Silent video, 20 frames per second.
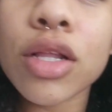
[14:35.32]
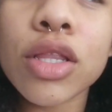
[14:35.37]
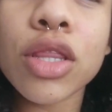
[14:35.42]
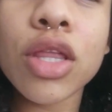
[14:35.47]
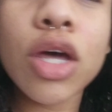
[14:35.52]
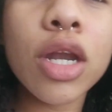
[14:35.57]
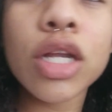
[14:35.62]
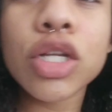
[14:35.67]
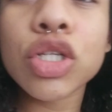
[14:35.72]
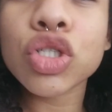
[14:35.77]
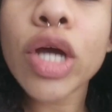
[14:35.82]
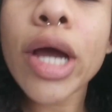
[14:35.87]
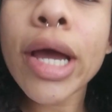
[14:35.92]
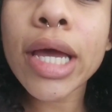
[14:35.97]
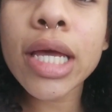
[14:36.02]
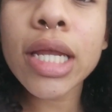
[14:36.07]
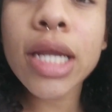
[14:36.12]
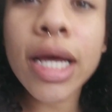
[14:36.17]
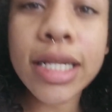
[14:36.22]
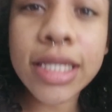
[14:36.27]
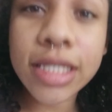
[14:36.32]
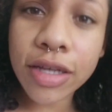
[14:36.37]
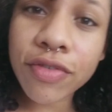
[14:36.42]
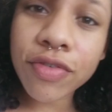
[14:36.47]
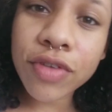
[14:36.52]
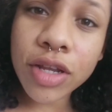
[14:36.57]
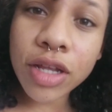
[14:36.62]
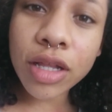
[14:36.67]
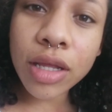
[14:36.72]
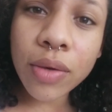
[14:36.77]
thought I'd try it. I
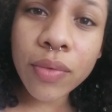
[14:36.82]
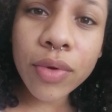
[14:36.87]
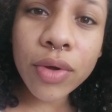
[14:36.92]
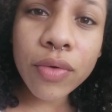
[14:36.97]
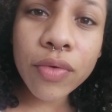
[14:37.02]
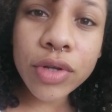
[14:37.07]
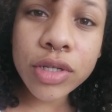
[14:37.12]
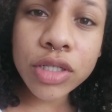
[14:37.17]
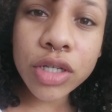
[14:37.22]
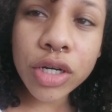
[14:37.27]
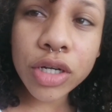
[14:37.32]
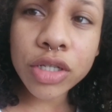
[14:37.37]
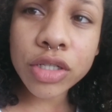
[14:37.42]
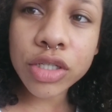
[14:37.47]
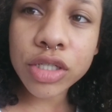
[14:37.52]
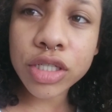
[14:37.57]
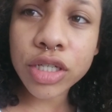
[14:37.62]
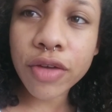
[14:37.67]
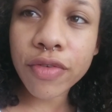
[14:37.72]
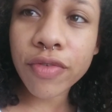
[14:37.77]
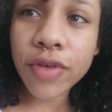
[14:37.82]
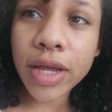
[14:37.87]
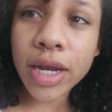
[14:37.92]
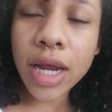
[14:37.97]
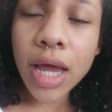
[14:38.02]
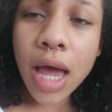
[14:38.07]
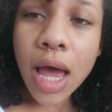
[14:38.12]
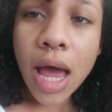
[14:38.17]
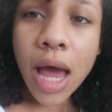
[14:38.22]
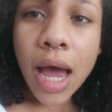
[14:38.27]
definitely will return to Chefette
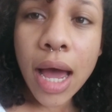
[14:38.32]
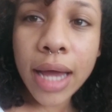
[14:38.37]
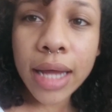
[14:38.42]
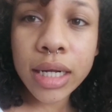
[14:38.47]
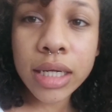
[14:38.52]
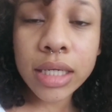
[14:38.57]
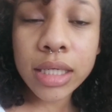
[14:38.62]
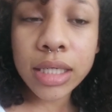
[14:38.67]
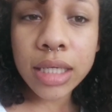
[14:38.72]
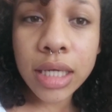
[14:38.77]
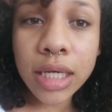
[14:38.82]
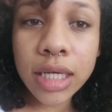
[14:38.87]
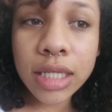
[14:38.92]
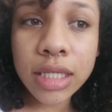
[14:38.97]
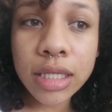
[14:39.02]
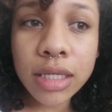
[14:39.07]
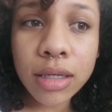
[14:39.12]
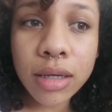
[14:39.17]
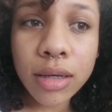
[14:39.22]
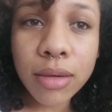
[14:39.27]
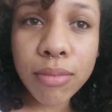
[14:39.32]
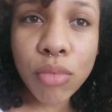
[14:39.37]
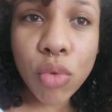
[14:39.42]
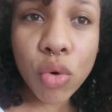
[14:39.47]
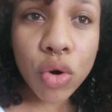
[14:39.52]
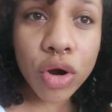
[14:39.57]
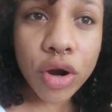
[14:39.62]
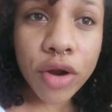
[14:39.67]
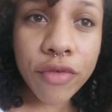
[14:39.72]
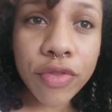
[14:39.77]
and eat
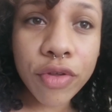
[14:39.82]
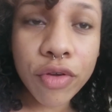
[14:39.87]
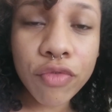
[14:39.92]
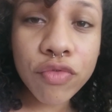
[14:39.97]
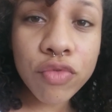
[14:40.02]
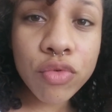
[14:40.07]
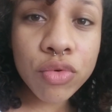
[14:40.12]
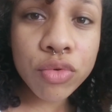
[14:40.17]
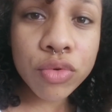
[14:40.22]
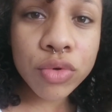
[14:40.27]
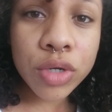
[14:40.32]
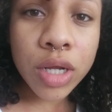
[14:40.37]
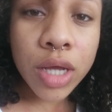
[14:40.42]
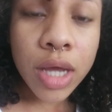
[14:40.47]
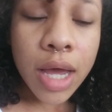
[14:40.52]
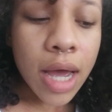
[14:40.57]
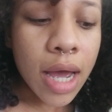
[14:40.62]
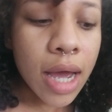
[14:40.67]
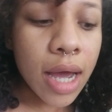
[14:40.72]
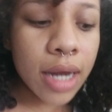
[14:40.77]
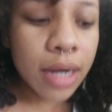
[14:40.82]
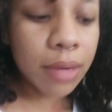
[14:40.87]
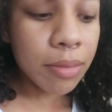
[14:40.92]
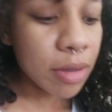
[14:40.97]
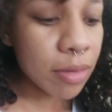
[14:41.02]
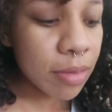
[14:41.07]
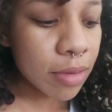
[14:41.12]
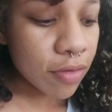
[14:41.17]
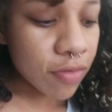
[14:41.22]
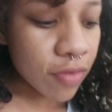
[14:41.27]
more of their food and
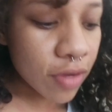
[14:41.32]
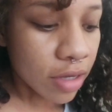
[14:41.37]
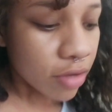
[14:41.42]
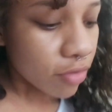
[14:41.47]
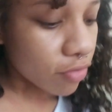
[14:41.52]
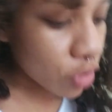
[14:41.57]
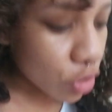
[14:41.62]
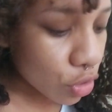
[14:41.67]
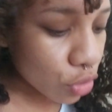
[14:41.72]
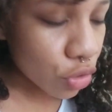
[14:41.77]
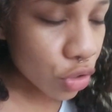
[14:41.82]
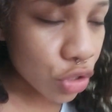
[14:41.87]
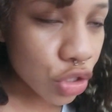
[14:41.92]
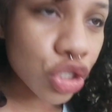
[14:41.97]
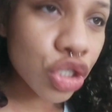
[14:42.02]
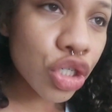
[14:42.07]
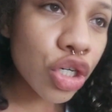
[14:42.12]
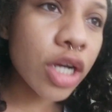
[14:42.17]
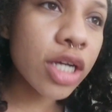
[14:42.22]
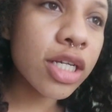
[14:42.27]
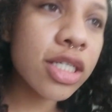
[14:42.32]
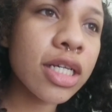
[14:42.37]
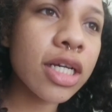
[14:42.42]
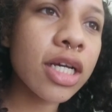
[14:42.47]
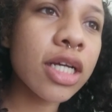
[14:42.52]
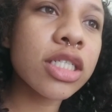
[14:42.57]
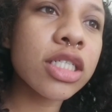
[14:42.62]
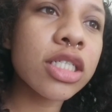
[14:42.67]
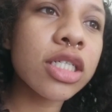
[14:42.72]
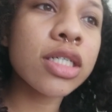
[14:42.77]
maybe even give the Cruncher a
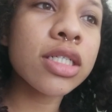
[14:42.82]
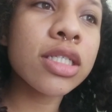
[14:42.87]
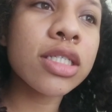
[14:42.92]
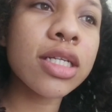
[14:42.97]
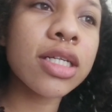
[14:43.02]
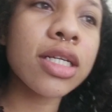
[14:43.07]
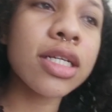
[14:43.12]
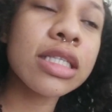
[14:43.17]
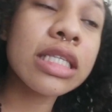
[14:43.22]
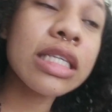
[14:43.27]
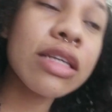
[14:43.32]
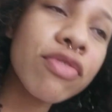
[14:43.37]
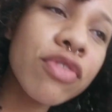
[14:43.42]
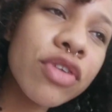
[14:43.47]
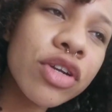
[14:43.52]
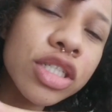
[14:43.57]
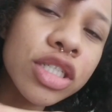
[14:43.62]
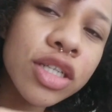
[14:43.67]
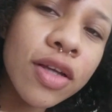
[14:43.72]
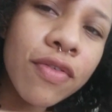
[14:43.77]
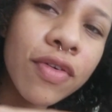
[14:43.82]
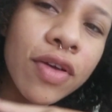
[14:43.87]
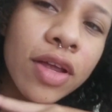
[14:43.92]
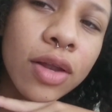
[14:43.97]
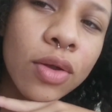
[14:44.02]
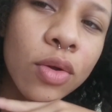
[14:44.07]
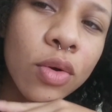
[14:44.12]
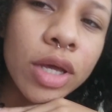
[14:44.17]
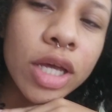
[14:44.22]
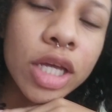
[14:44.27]
second chance at a different
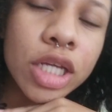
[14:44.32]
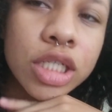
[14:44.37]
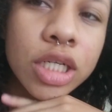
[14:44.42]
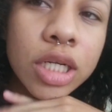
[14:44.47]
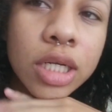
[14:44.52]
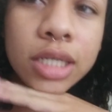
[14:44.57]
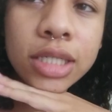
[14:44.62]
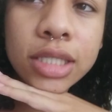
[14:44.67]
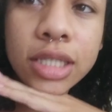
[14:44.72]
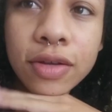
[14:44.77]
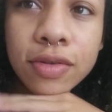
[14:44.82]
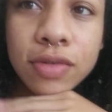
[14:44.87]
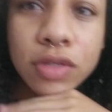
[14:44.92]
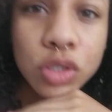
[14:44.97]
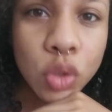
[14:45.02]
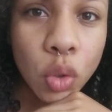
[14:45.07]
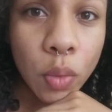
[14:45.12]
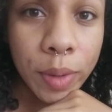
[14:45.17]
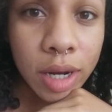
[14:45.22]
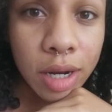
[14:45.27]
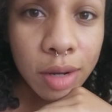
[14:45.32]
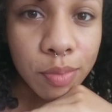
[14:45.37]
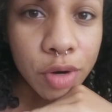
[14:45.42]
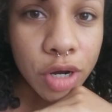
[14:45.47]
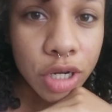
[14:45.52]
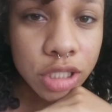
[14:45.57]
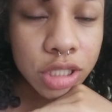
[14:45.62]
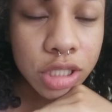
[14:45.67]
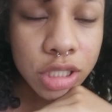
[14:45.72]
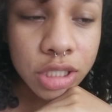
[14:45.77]
Chefette location because they have so many
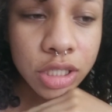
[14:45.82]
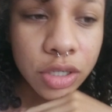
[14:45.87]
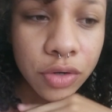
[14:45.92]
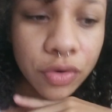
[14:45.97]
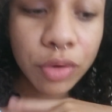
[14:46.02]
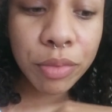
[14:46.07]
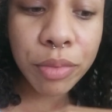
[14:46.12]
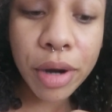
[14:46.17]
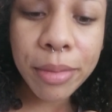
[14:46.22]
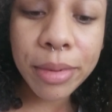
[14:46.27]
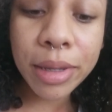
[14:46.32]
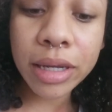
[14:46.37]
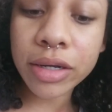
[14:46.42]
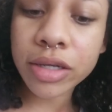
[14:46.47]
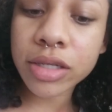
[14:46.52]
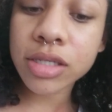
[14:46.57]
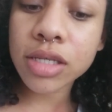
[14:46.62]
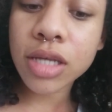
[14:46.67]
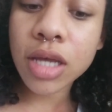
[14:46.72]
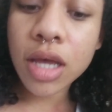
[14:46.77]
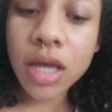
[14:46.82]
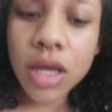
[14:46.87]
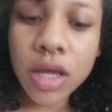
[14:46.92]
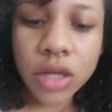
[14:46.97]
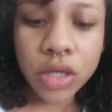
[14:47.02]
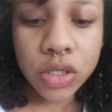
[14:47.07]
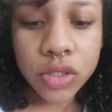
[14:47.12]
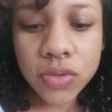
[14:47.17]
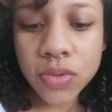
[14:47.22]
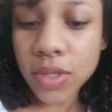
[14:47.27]
branches around Barbados.
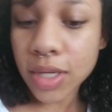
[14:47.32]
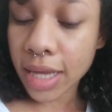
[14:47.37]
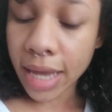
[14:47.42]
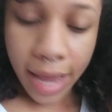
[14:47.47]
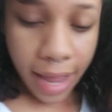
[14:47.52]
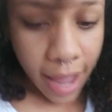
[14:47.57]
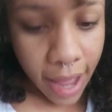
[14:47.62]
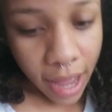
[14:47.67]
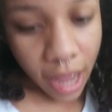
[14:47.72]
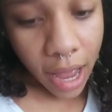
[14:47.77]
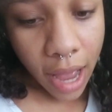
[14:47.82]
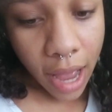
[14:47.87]
So yeah,